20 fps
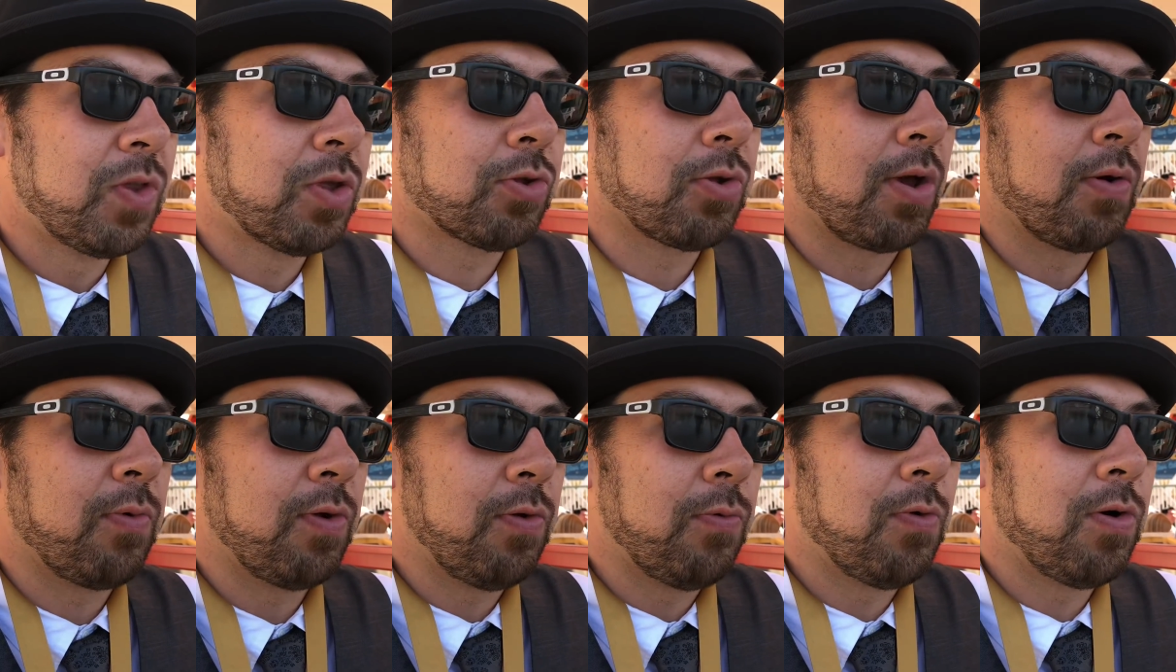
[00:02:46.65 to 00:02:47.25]
So I
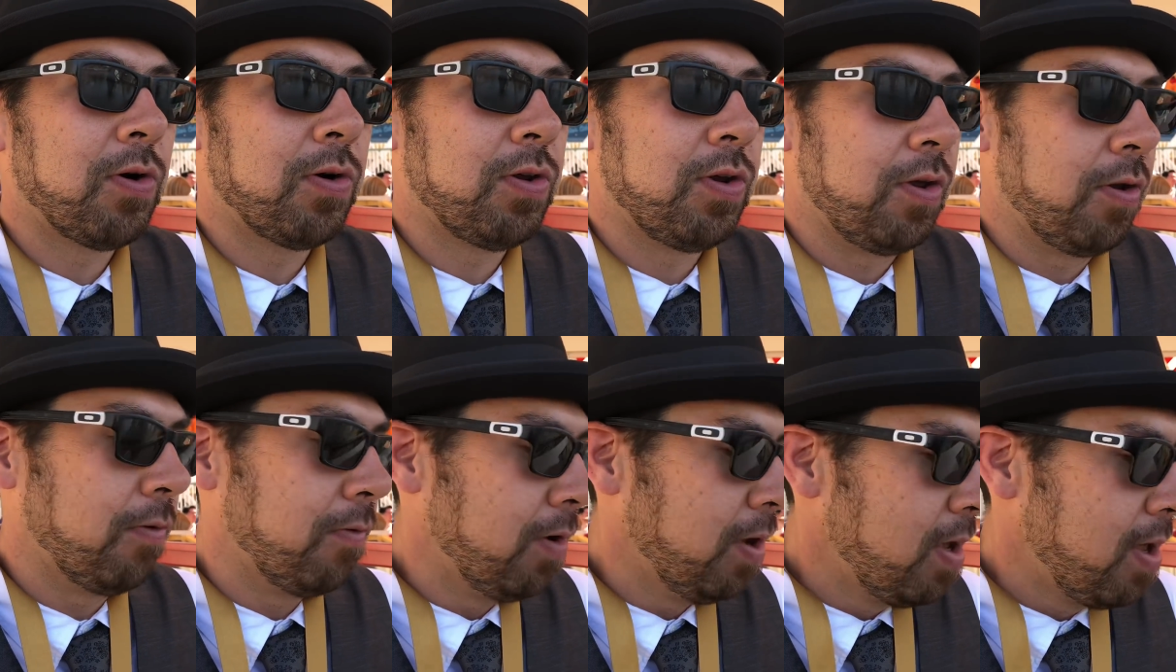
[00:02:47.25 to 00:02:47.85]
will warn you,
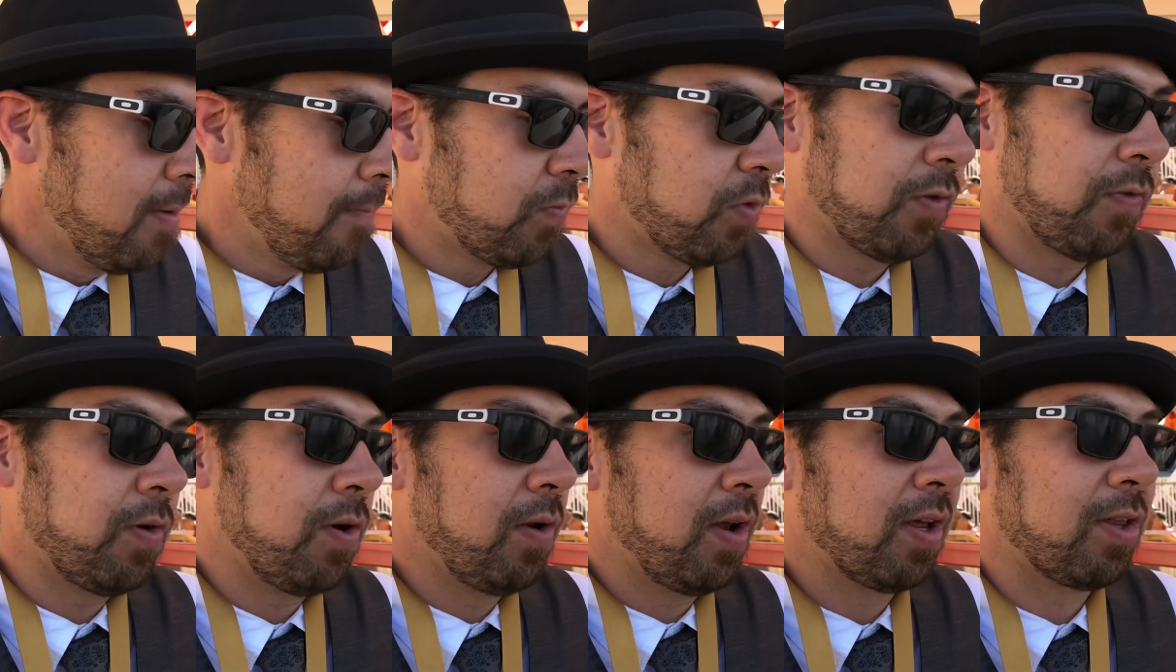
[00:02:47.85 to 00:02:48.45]
if
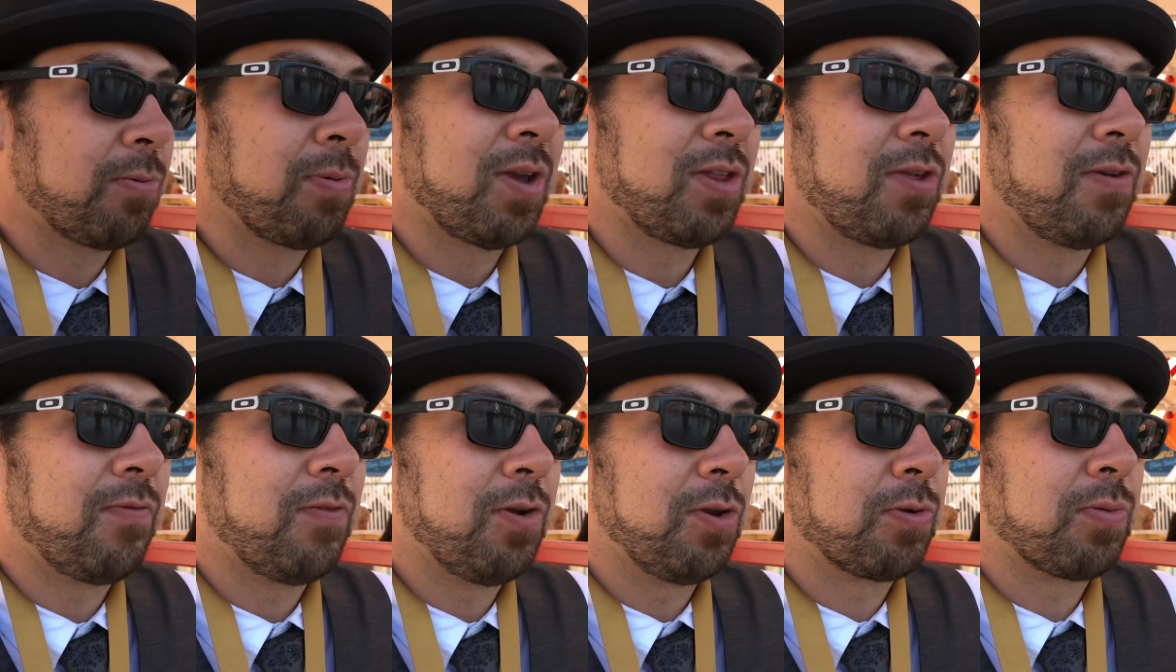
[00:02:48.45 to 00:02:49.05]
you don't like spicy
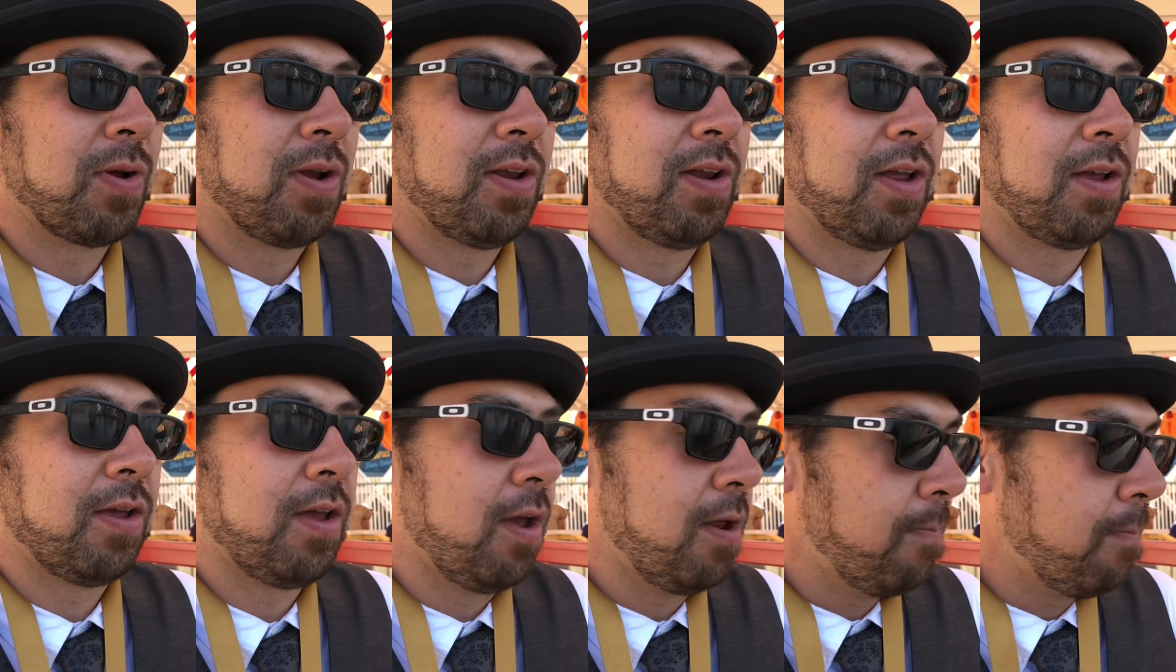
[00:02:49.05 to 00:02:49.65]
food, it's probably
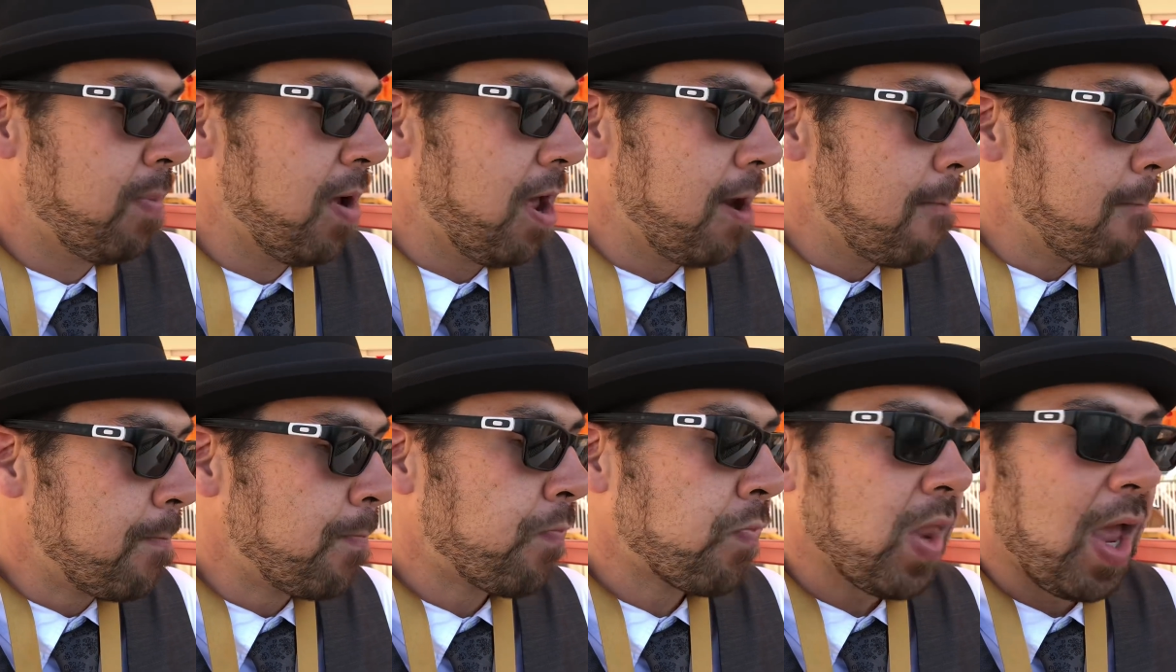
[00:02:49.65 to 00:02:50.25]
not good. But
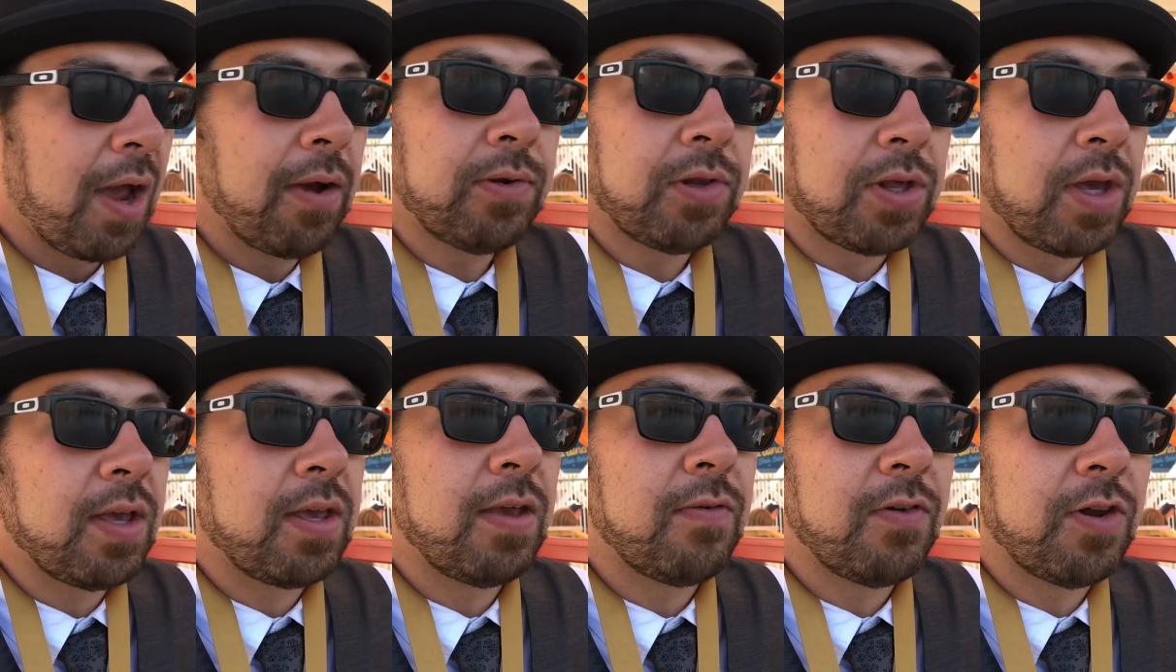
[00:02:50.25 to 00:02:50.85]
I would
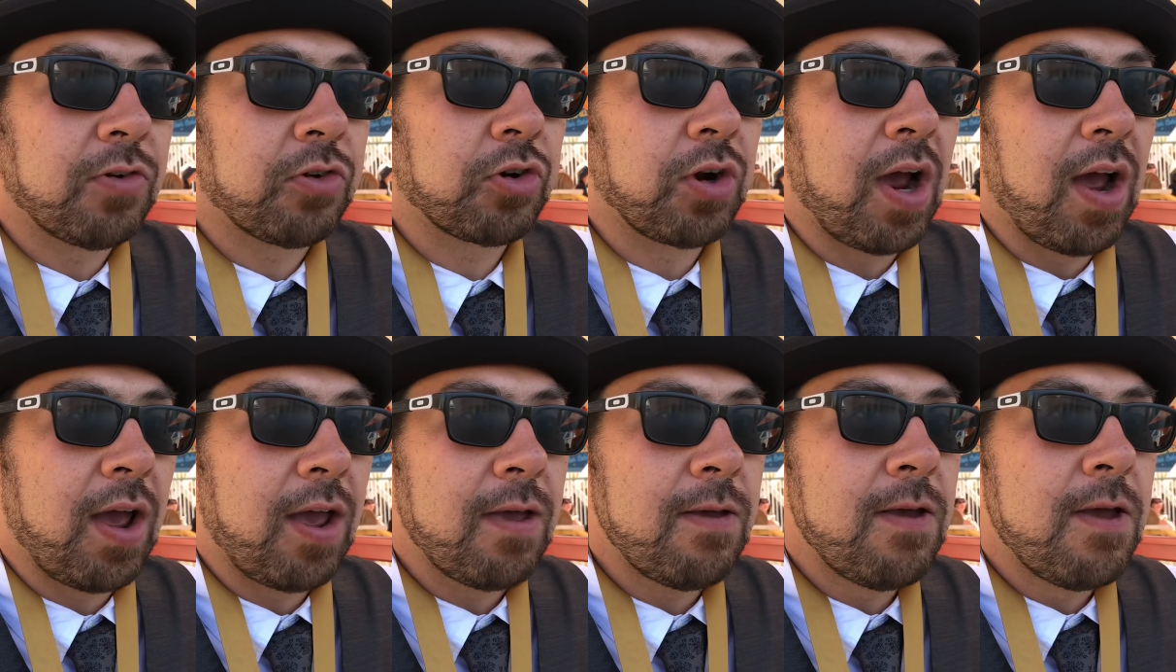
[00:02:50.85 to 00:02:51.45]
say give it a
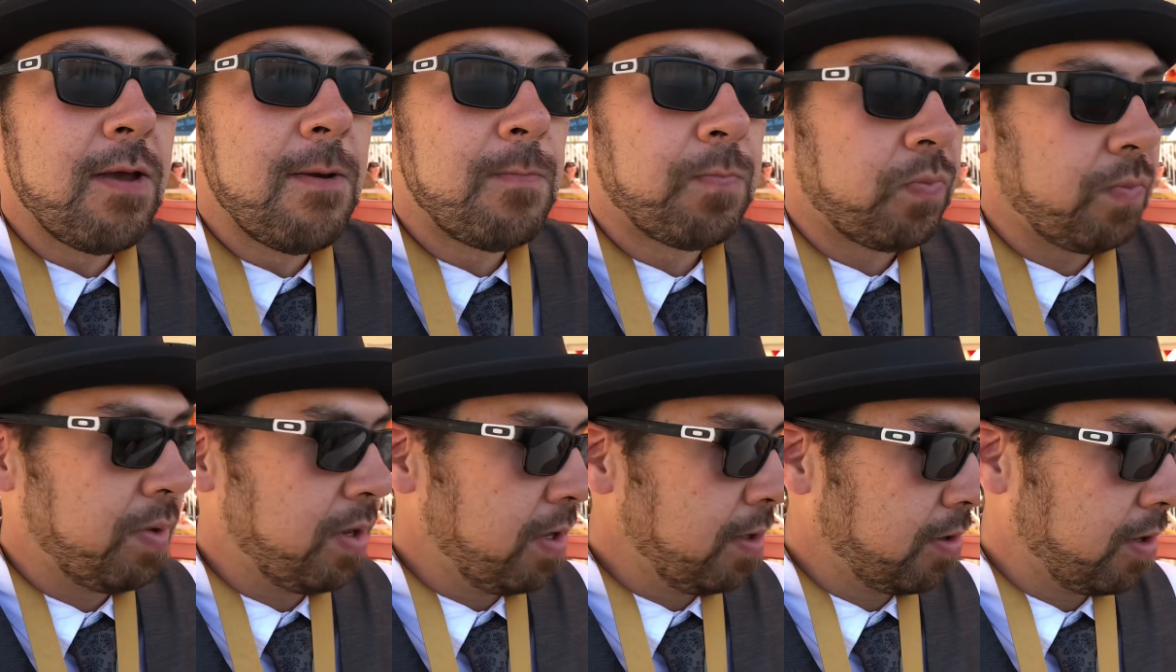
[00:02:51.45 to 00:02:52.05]
try,
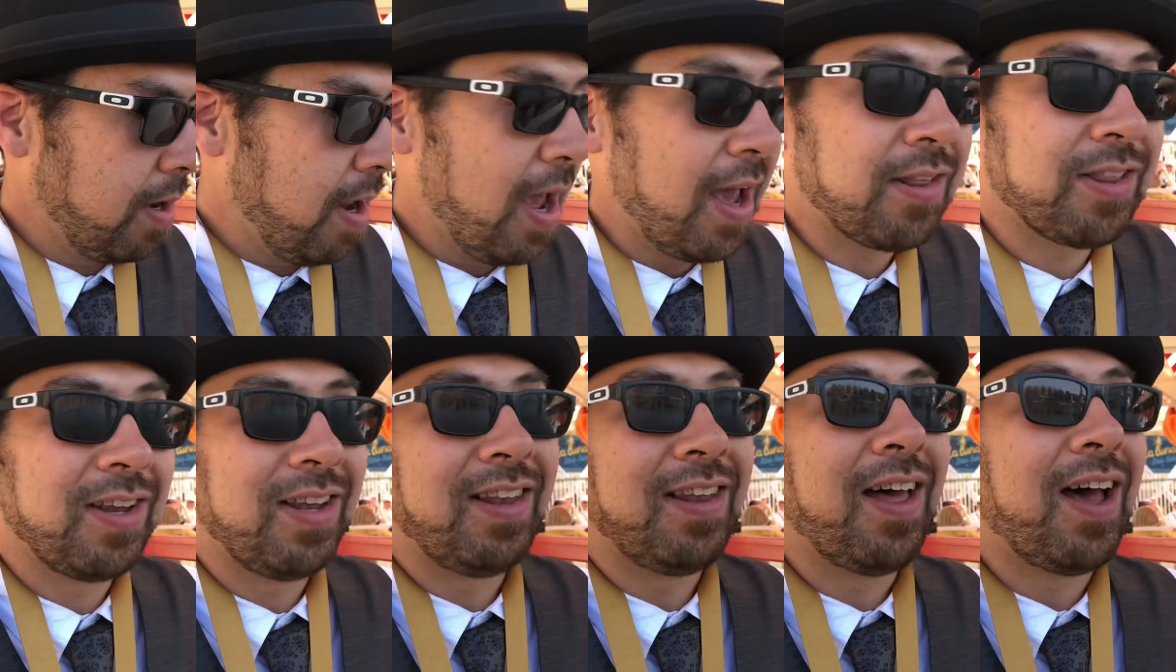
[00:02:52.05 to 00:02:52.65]
because it
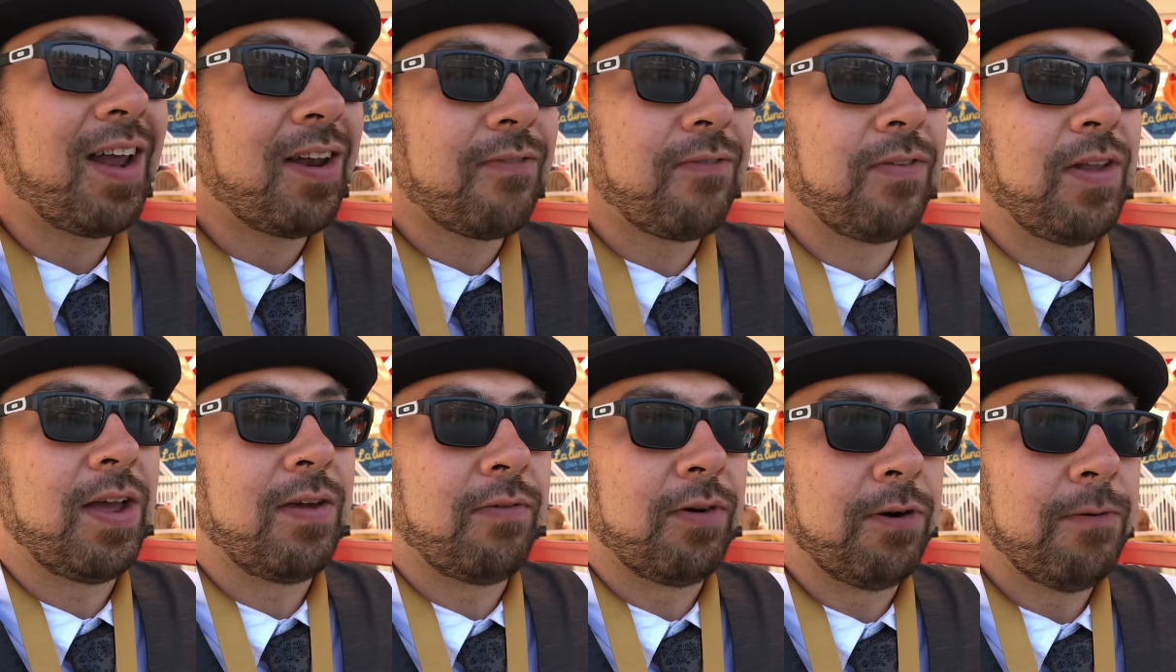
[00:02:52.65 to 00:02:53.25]
has a lot of
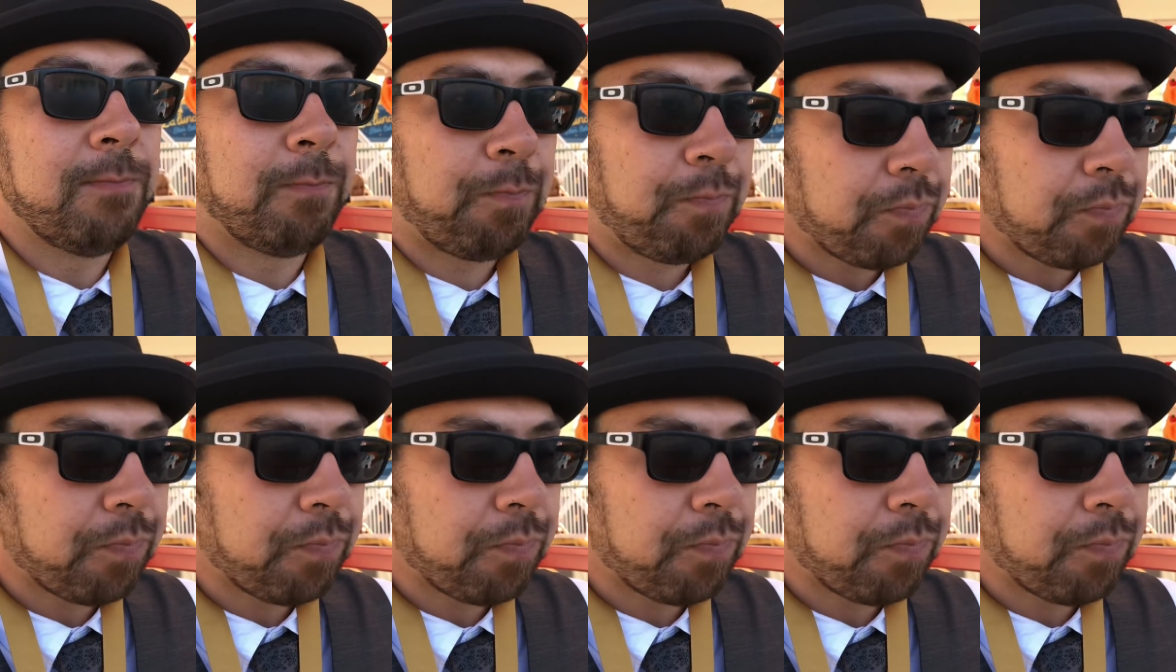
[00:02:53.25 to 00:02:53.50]
flavor.